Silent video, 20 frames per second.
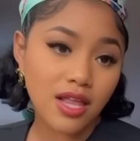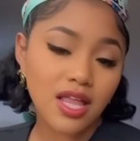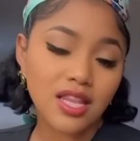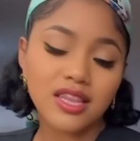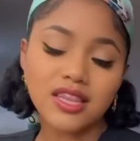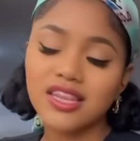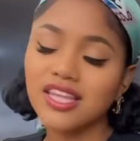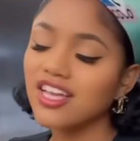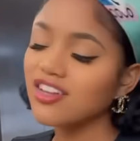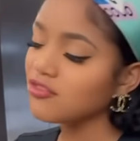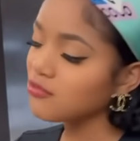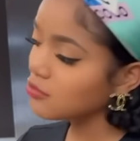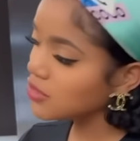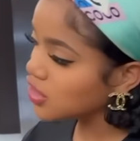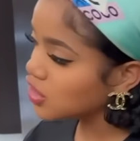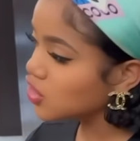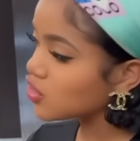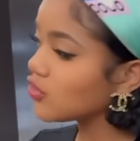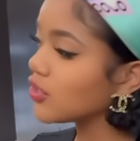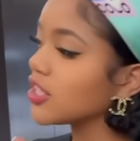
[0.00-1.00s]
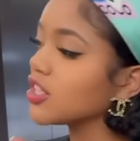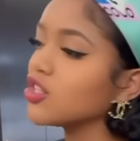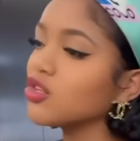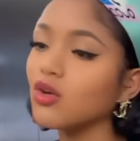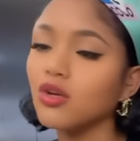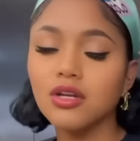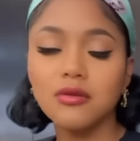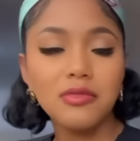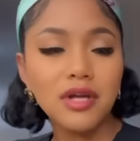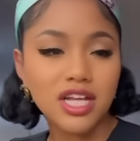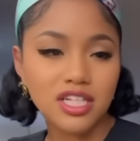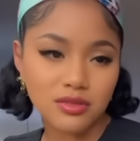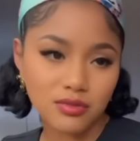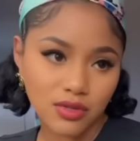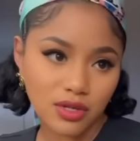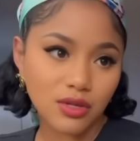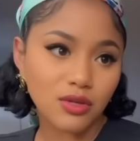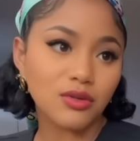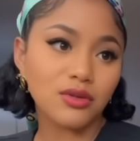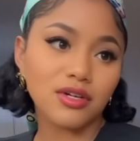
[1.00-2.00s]
Left me stranded on a basketball
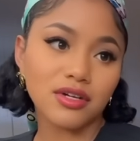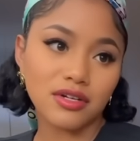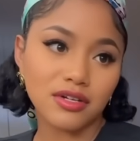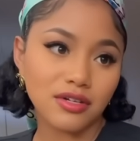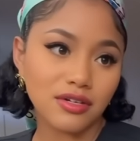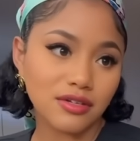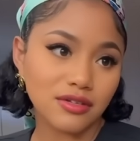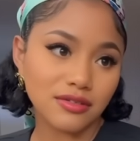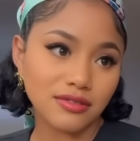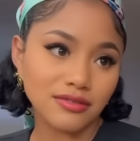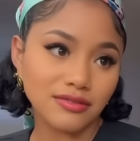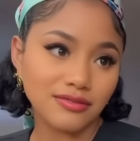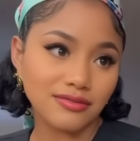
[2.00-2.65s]
court, girl.